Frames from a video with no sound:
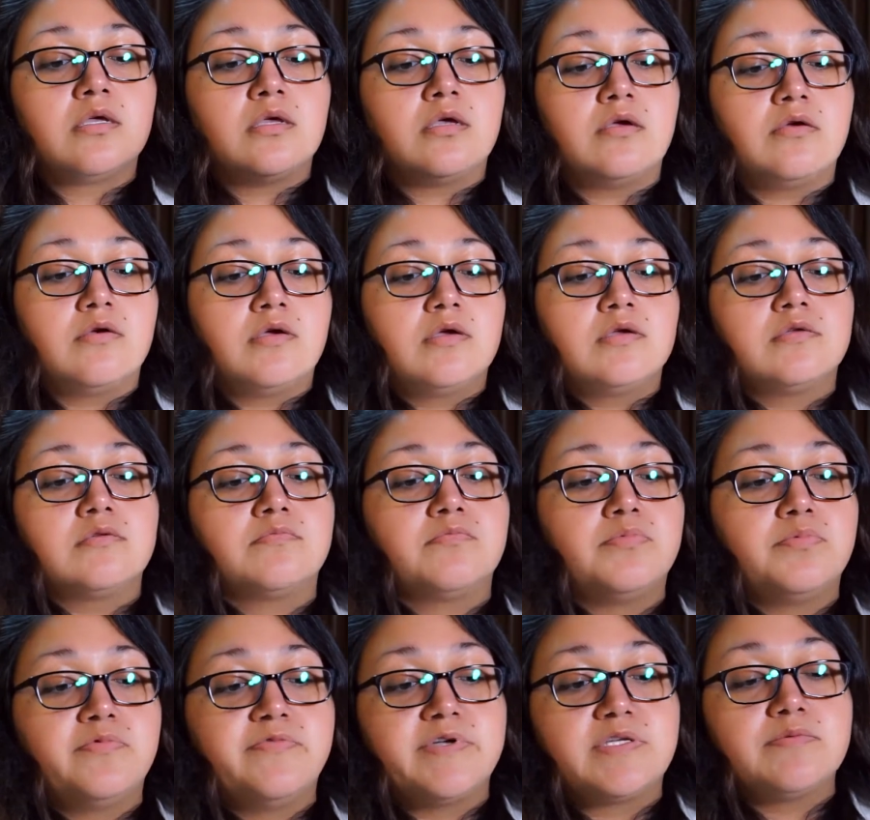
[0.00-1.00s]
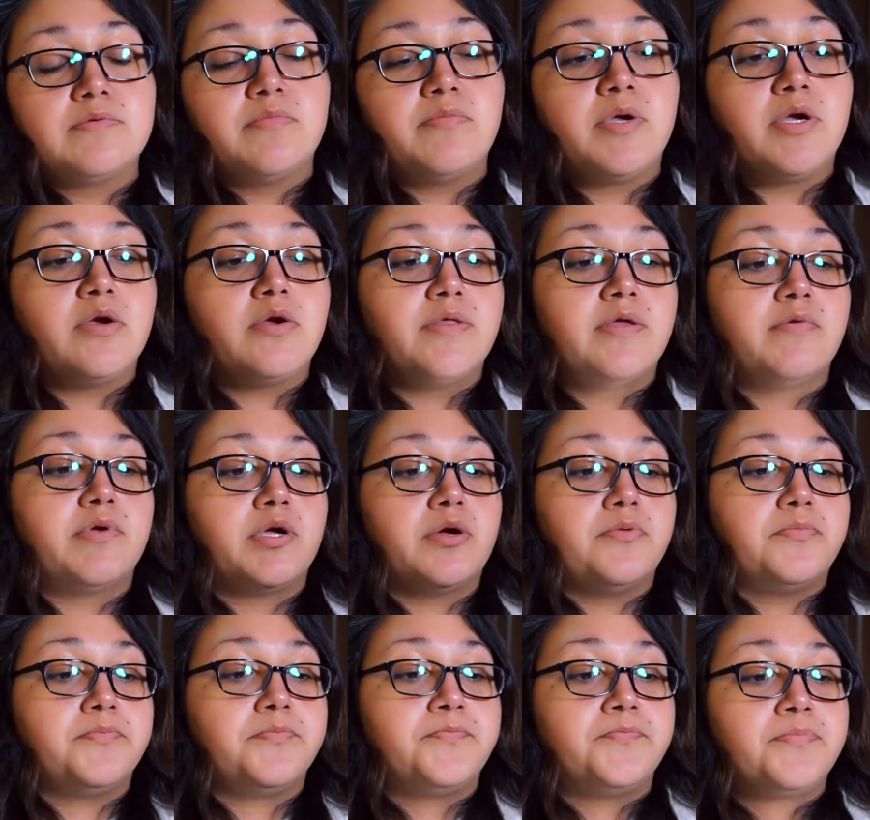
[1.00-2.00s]
Alright, fix my mirror, there we go.
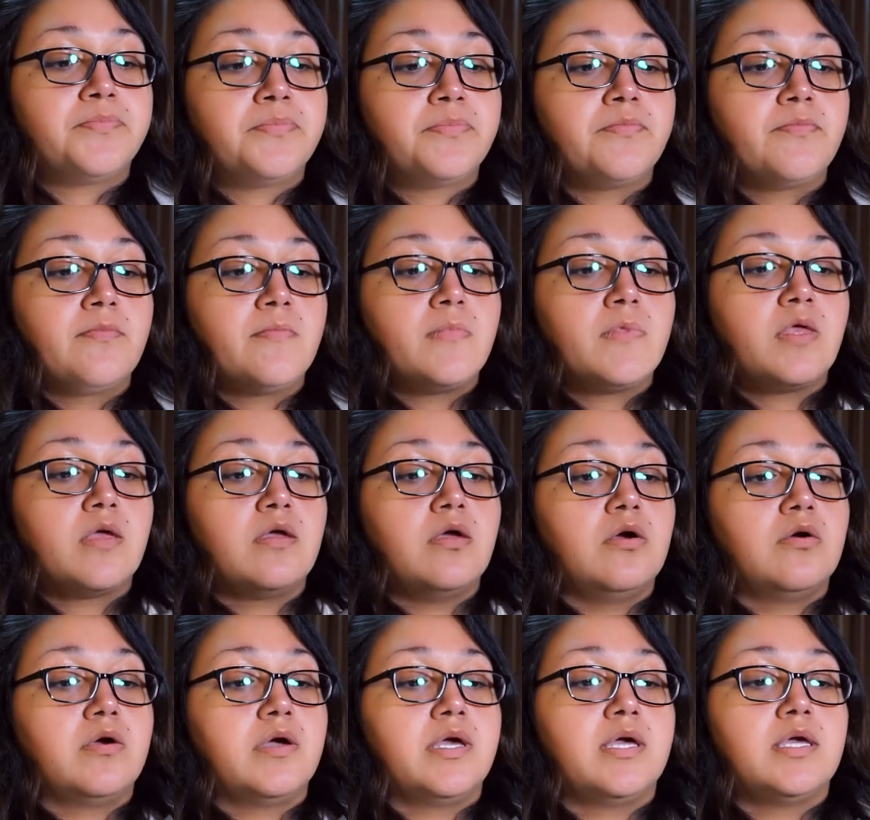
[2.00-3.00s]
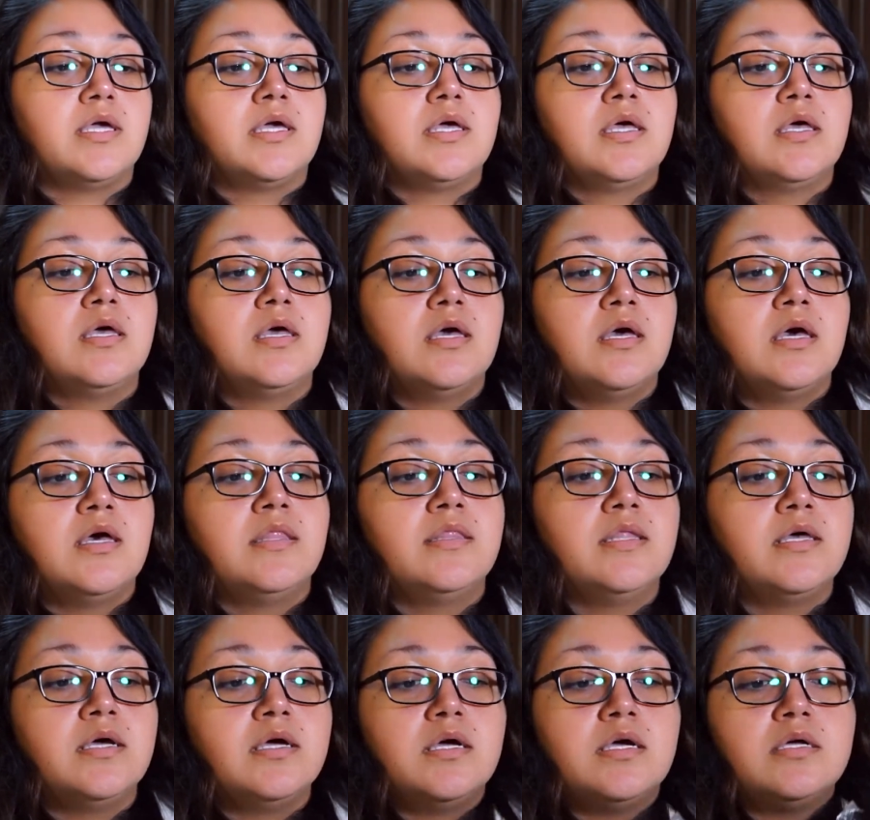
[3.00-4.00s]
Okay. And
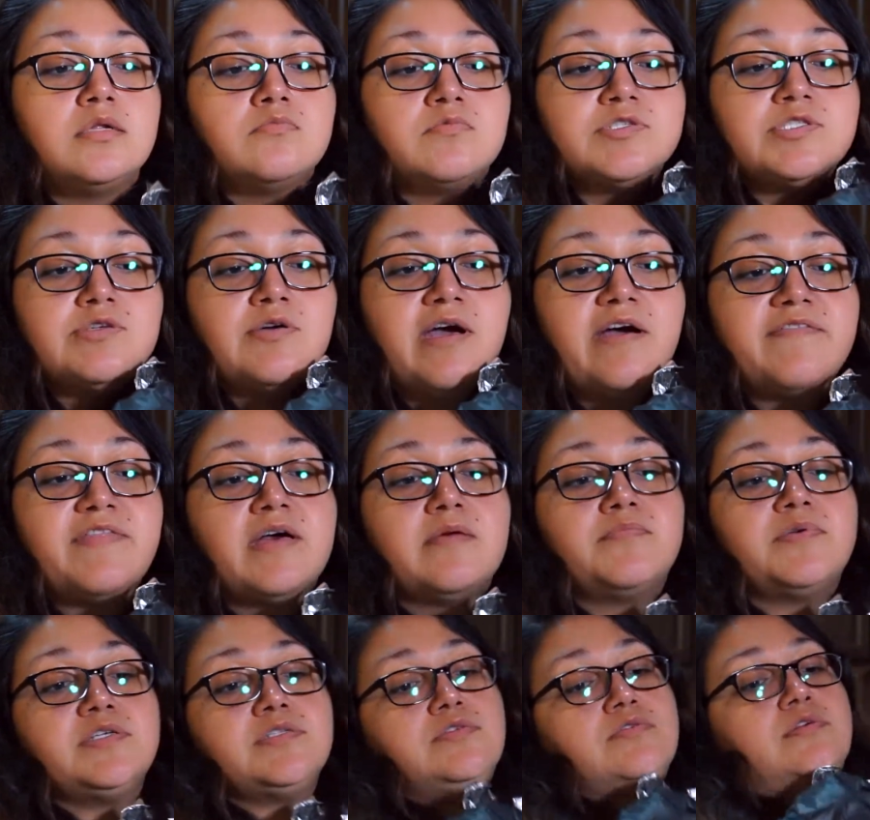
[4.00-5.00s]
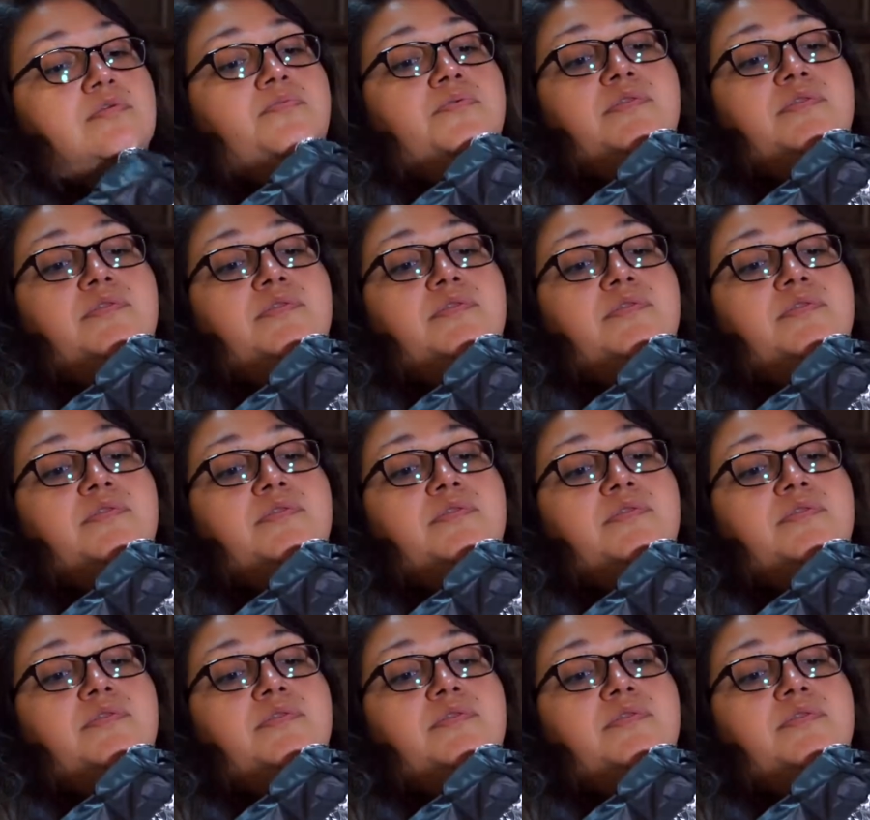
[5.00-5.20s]
then once you have that piece, you can